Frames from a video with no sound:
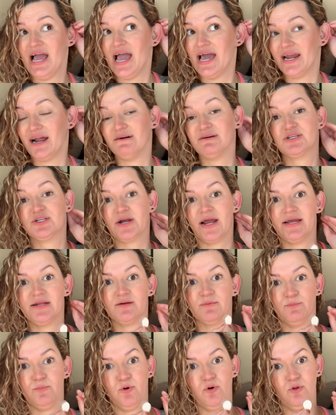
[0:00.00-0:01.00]
and I was trying
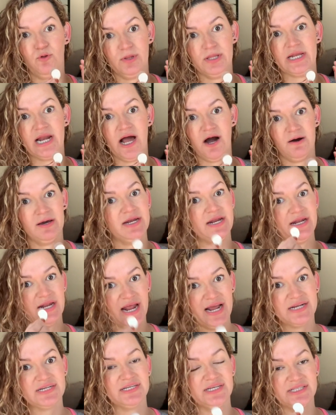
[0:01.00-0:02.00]
to pull it out and it
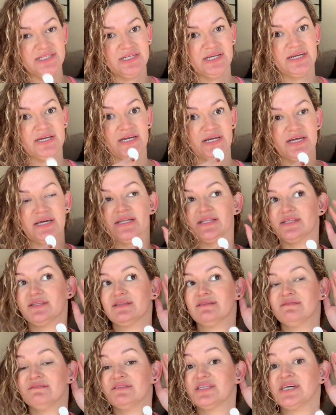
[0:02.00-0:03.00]
actually took a good
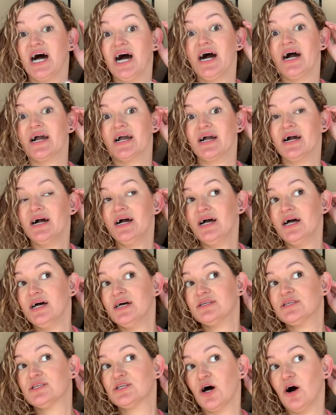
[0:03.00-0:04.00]
tug.
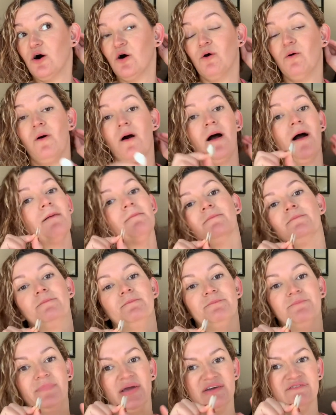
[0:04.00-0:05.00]
So
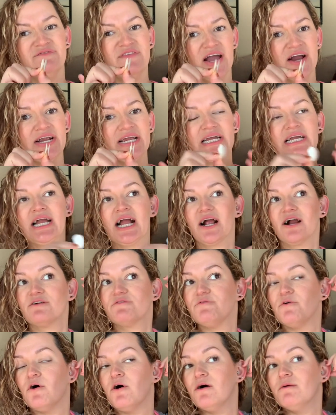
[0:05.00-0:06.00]
be very
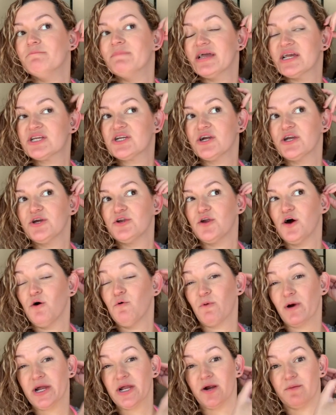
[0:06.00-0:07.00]
careful. Make sure you know
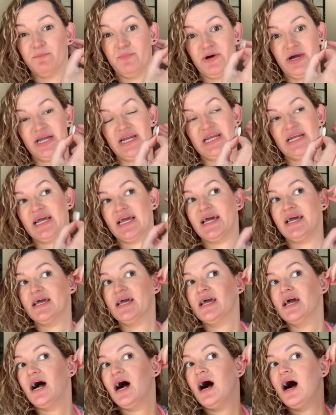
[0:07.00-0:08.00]
where you're putting it
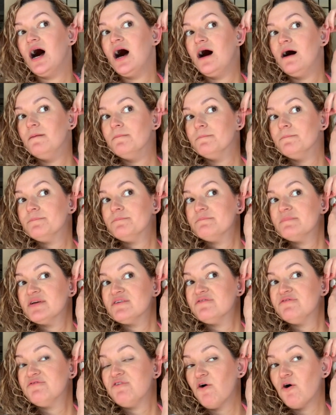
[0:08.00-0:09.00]

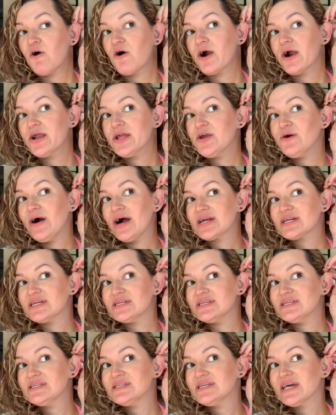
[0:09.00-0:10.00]
before you
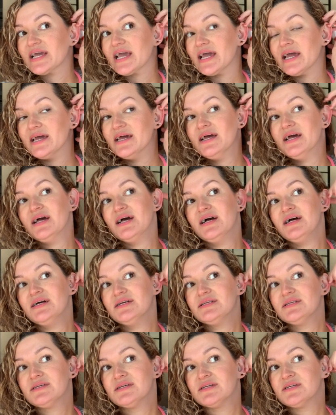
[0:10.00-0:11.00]
actually stick it,
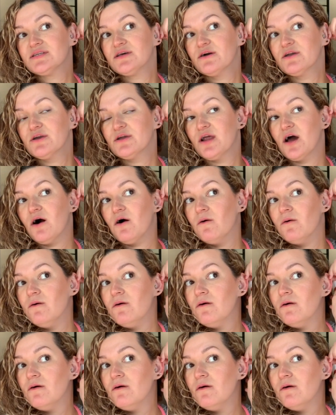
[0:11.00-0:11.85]
just so you know.